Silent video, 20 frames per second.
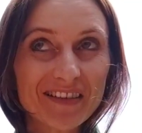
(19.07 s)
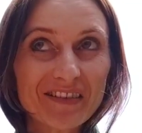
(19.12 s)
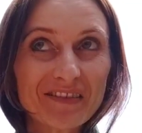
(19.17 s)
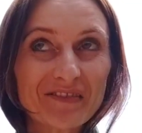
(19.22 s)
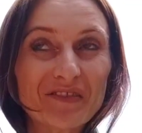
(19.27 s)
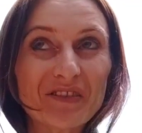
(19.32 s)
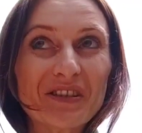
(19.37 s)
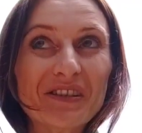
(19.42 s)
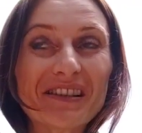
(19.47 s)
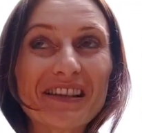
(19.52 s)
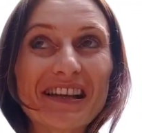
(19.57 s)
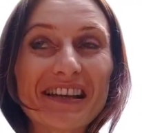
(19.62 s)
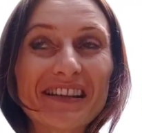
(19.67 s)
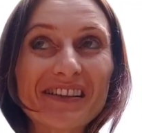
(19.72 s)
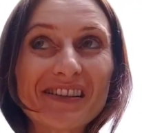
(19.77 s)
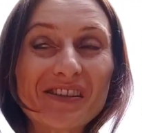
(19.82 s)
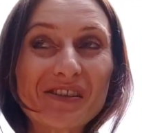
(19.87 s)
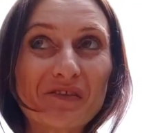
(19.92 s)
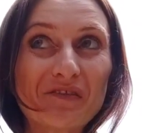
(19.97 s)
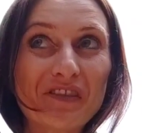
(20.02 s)
Would you
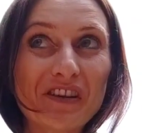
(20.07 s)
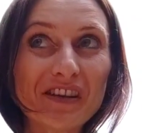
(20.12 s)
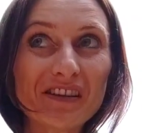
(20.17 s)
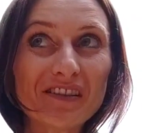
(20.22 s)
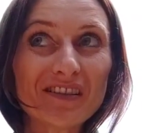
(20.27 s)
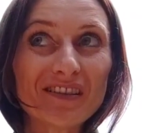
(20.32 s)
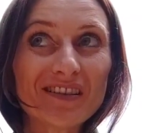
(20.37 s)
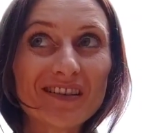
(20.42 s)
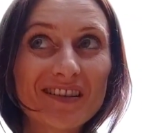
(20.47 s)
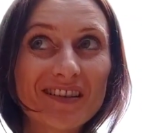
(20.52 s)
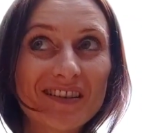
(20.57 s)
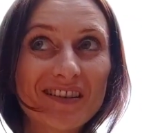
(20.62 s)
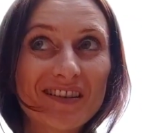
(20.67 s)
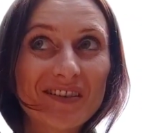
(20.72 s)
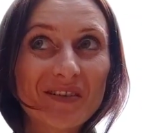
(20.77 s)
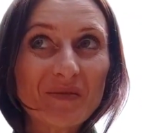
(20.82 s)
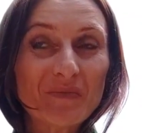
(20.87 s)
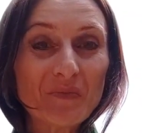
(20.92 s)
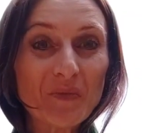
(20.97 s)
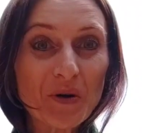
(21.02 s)
like to feel
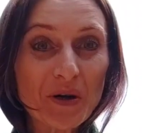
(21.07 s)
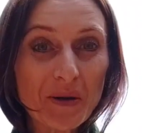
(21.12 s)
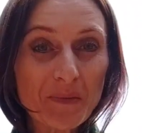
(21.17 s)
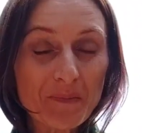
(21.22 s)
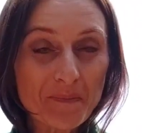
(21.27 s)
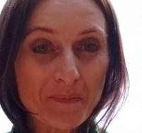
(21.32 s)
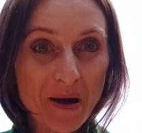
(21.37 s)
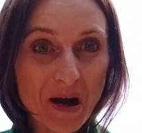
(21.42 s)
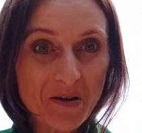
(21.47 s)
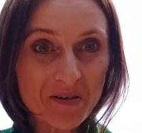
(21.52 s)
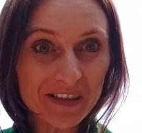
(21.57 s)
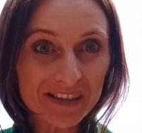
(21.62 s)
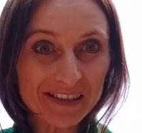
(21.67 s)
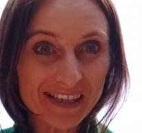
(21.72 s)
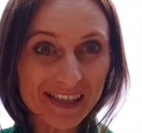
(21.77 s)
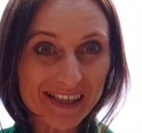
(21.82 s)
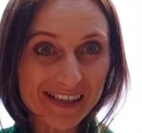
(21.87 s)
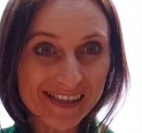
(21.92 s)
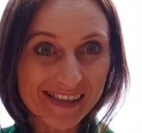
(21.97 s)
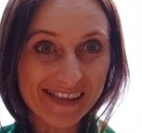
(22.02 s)
more empowered,
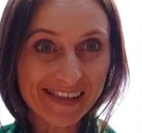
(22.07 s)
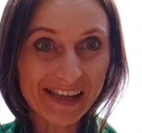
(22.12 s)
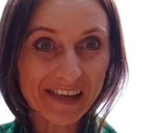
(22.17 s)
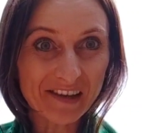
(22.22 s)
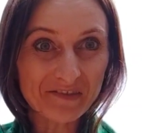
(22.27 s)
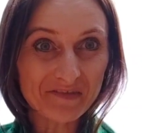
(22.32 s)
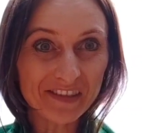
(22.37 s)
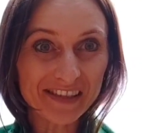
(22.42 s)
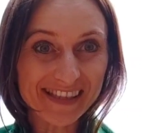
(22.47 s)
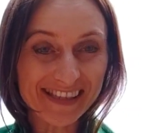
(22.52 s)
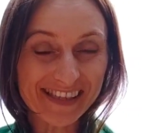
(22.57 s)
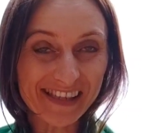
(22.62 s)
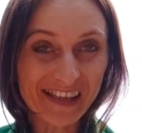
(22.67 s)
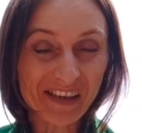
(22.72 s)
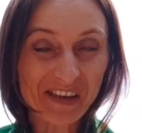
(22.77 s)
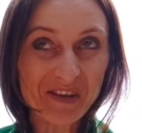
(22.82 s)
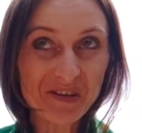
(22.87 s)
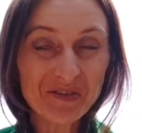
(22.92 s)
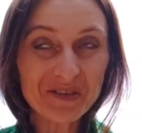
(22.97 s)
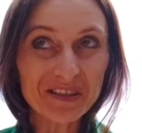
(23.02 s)
safe and
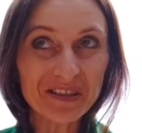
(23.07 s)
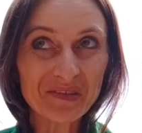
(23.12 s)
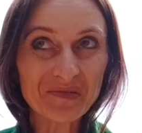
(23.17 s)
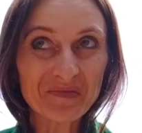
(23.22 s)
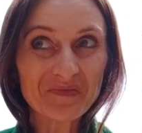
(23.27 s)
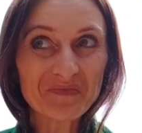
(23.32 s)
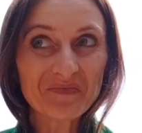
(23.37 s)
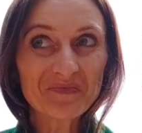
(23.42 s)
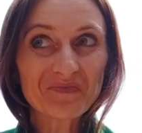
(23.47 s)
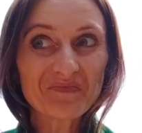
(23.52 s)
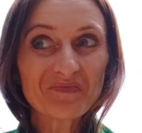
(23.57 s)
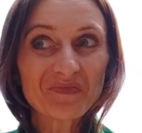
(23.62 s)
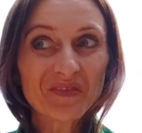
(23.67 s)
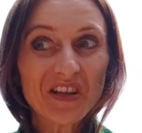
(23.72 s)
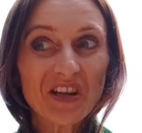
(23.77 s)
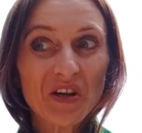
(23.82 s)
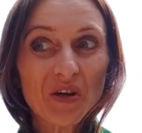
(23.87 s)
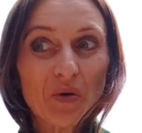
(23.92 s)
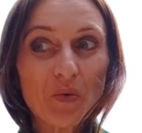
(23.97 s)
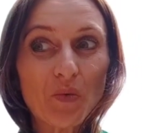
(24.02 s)
secure
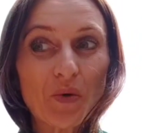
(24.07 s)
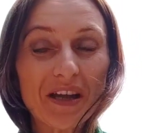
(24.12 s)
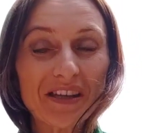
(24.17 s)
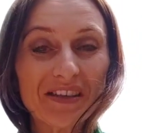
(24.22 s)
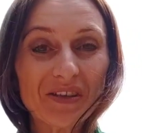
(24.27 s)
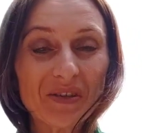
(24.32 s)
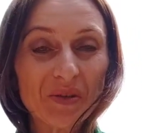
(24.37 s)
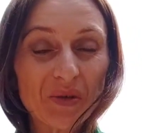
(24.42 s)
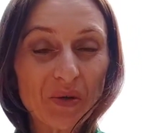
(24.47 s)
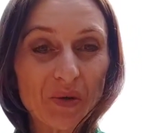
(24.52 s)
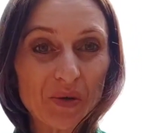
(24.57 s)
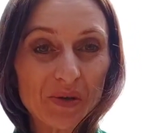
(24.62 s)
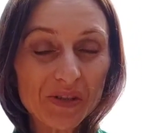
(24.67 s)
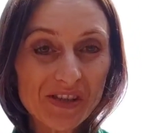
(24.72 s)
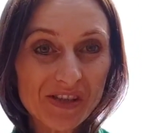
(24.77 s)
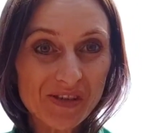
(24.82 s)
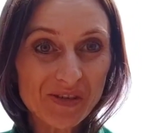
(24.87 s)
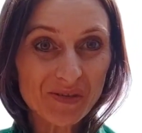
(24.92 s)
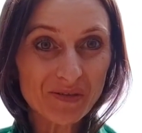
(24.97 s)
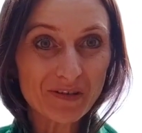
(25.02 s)
when you go
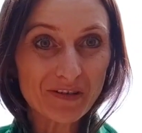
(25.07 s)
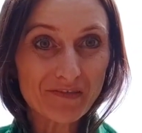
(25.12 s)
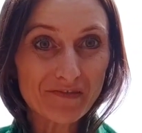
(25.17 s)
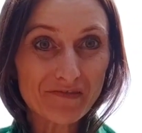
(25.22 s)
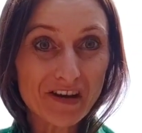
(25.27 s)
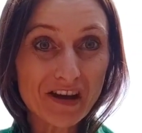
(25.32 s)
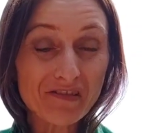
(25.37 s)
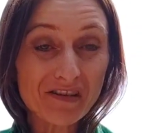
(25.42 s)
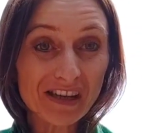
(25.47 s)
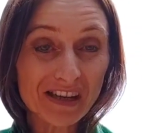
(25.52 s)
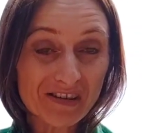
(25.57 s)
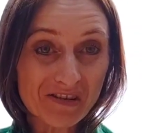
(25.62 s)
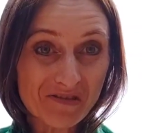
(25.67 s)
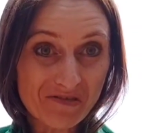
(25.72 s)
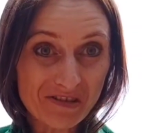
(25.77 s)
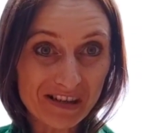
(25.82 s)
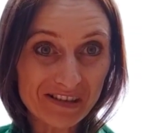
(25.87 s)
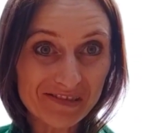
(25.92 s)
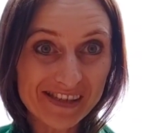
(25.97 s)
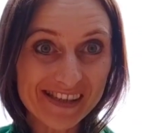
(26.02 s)
to very
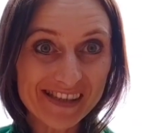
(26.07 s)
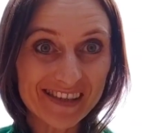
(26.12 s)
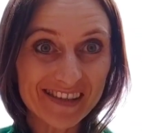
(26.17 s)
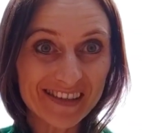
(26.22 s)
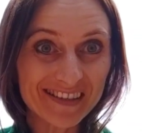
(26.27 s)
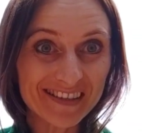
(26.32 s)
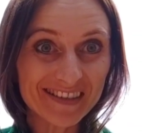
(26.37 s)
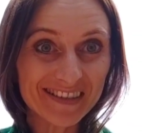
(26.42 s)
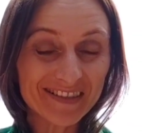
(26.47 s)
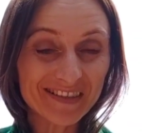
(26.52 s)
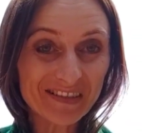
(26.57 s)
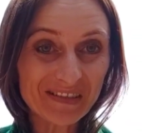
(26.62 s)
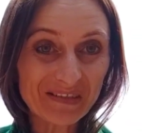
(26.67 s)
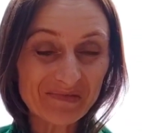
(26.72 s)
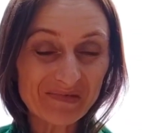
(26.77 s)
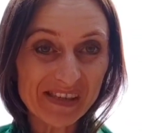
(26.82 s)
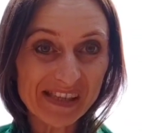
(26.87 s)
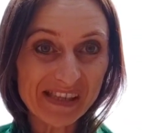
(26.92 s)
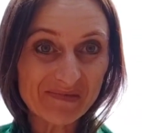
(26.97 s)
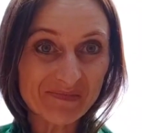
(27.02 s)
crowded or busy